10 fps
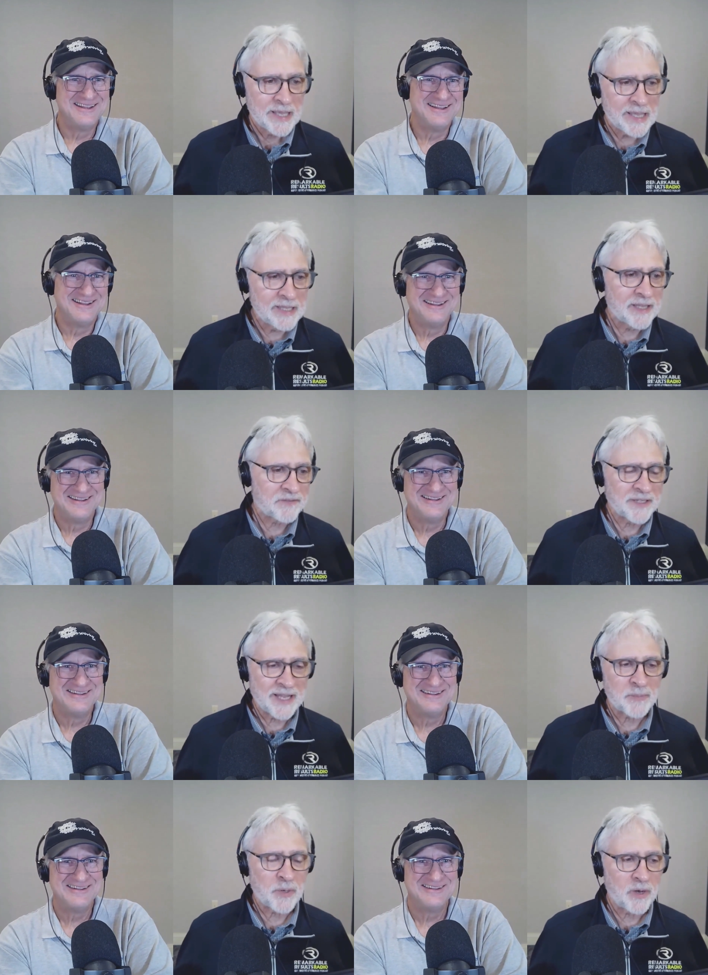Speaker 1: he left the
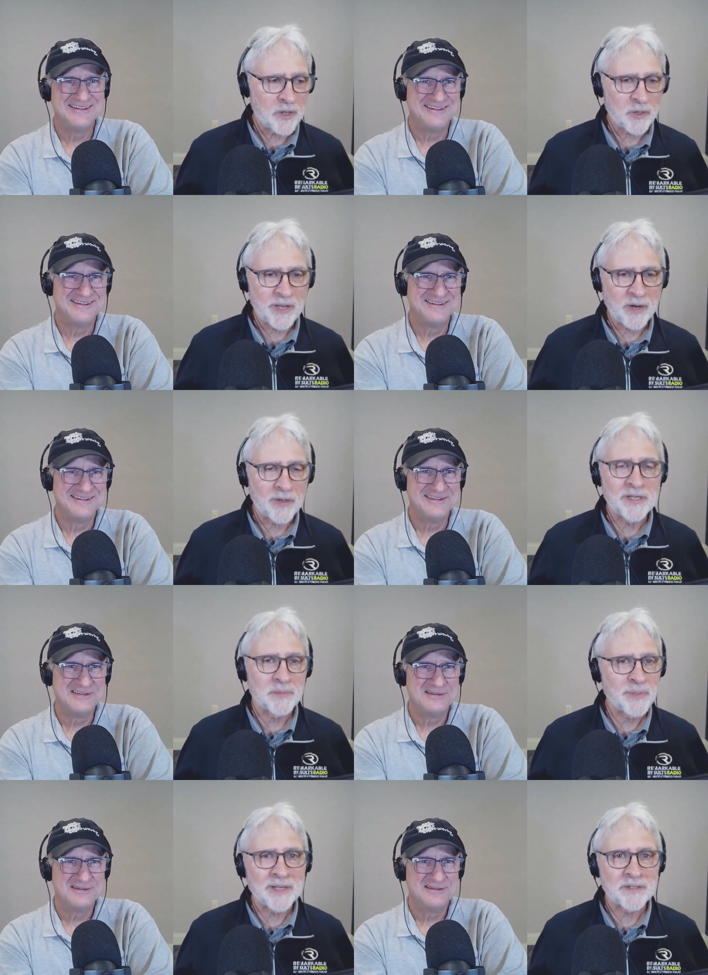Napa Auto Care
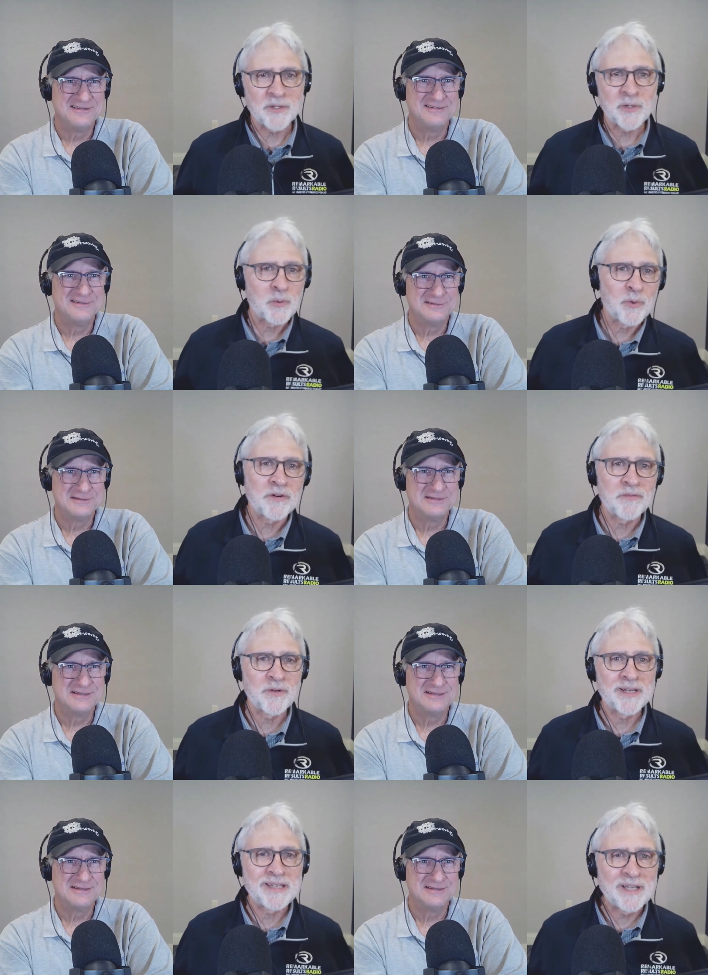Independent to go to work
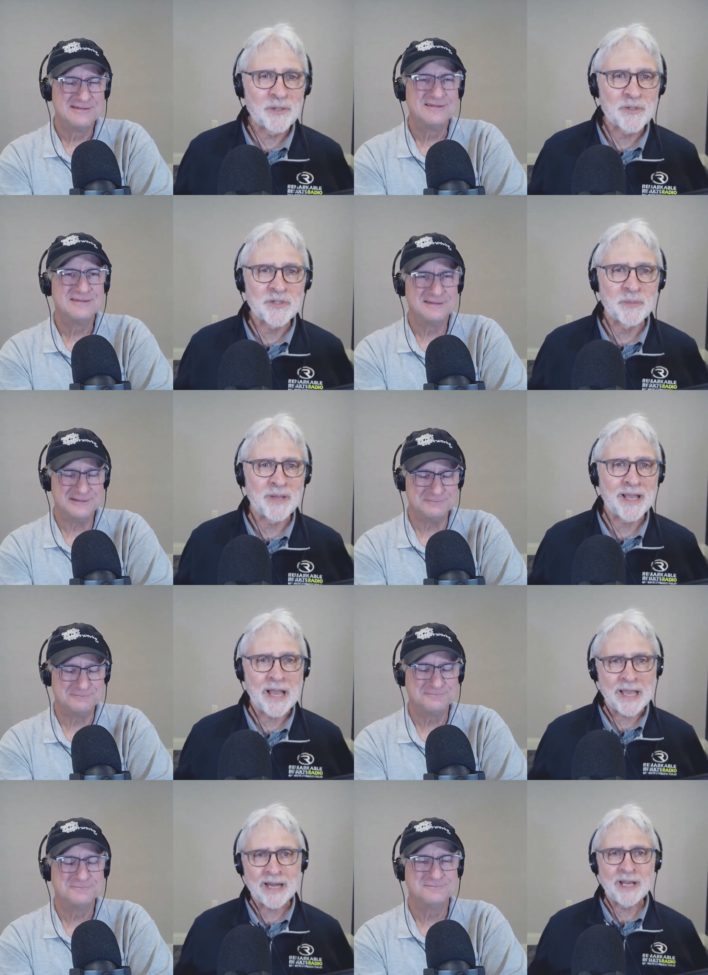for a dealership. I,
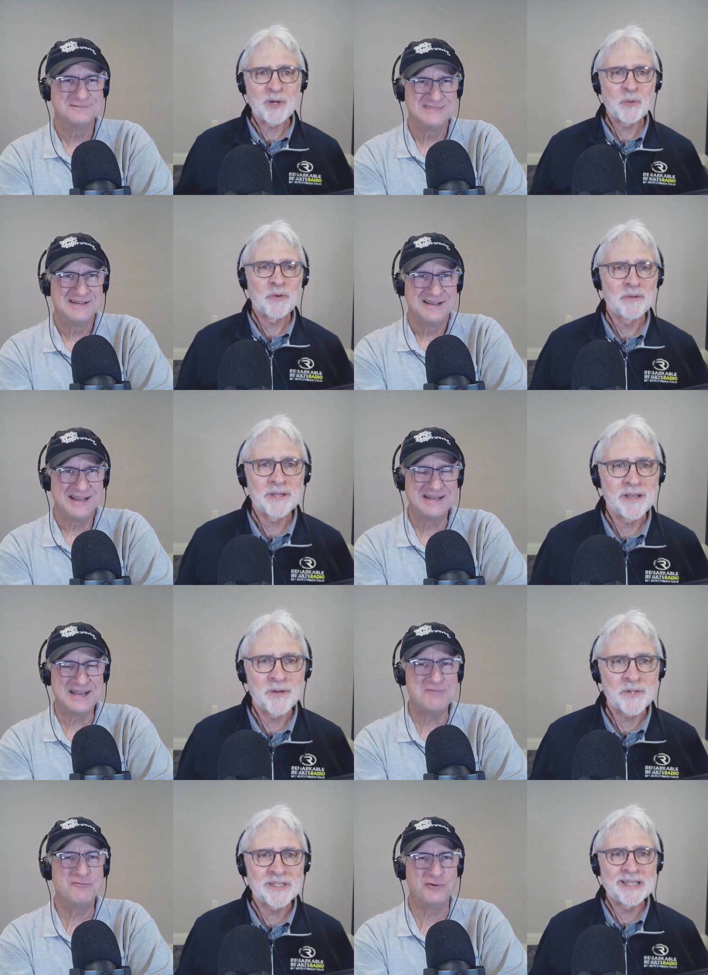I got to hear, it
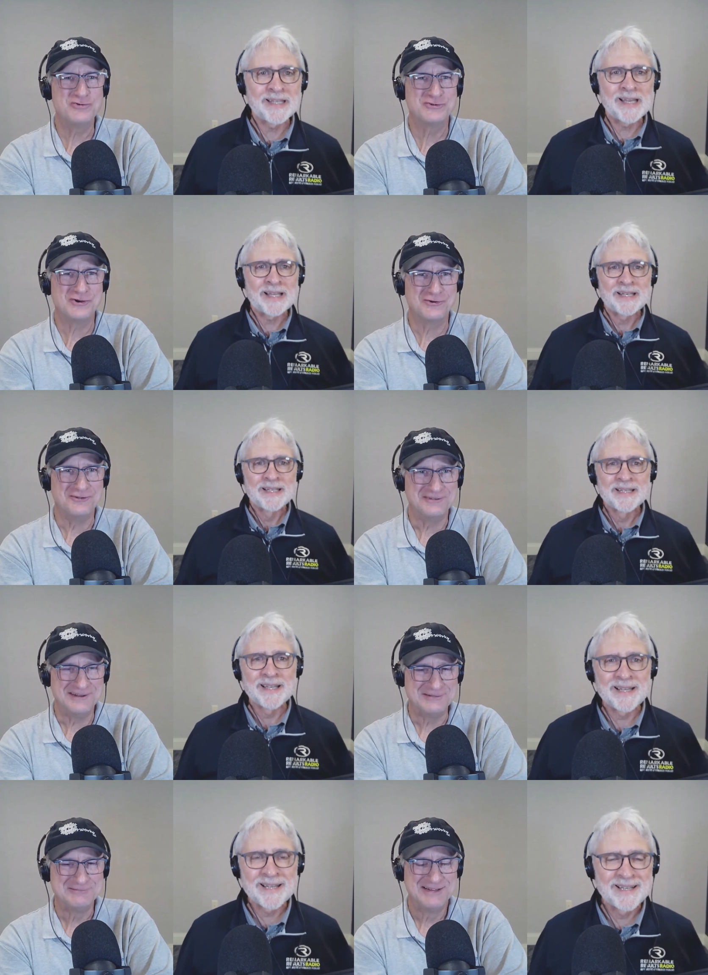understand full that. circle.
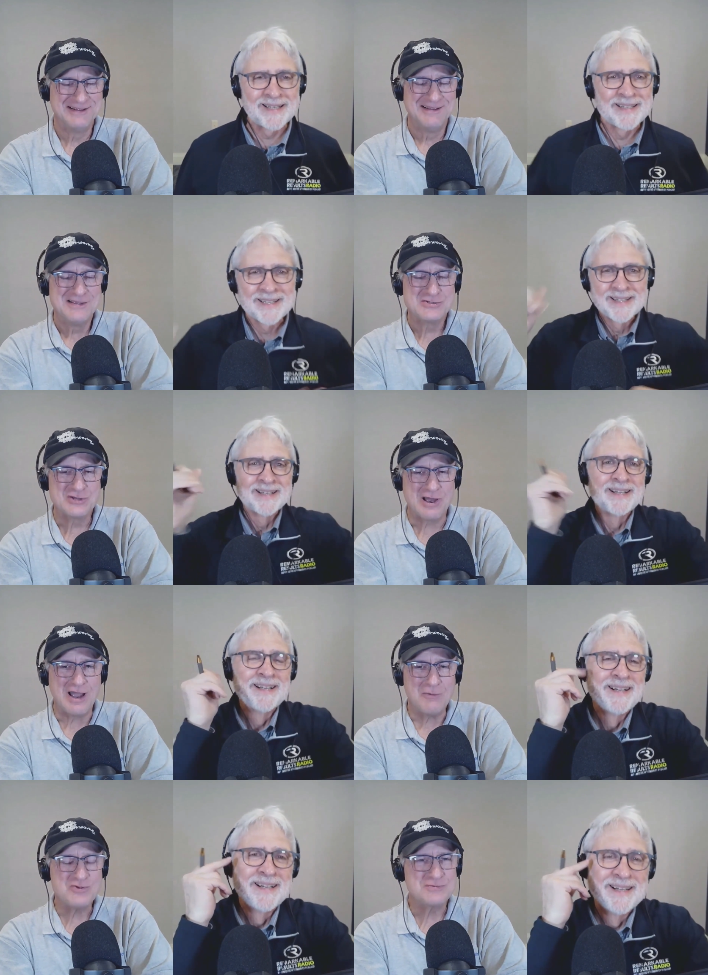Yeah.
Speaker 2: yeah. so
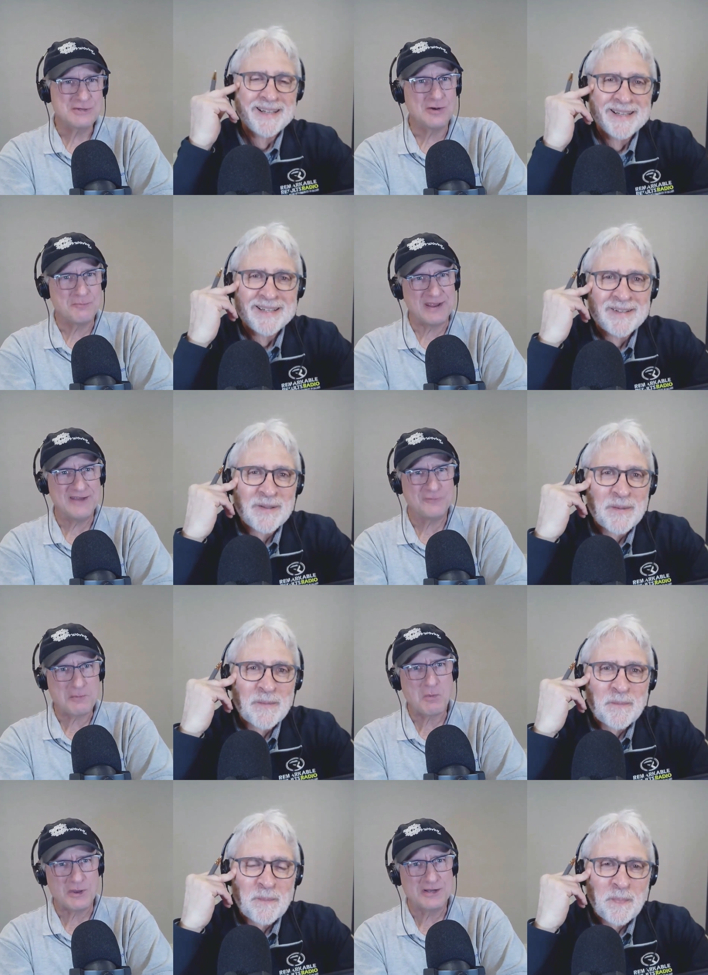I was, you know, paying for
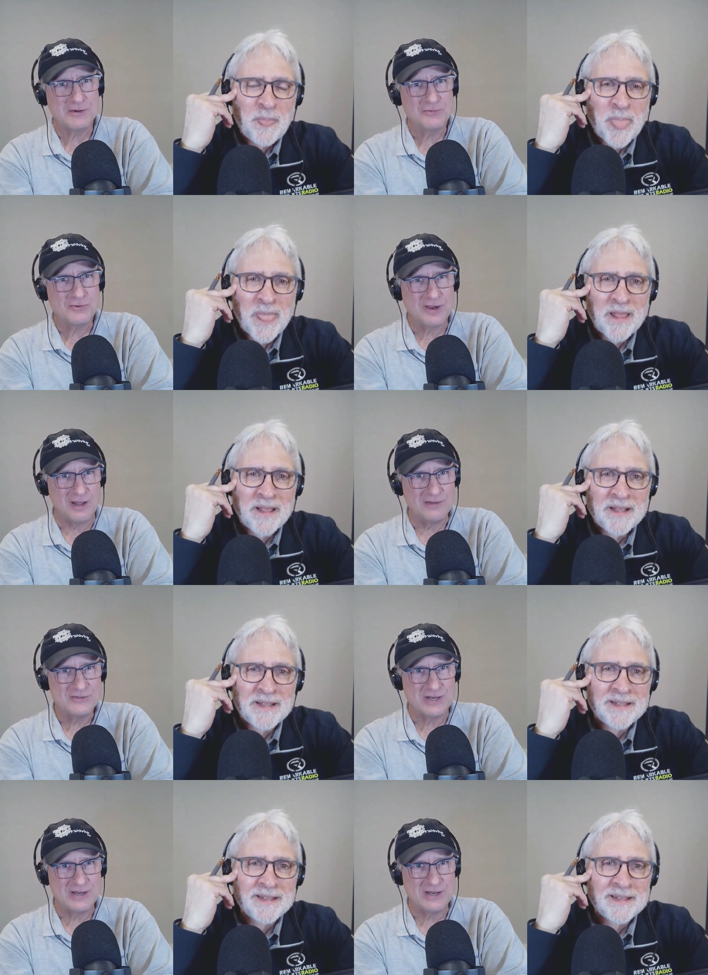my way to go through college.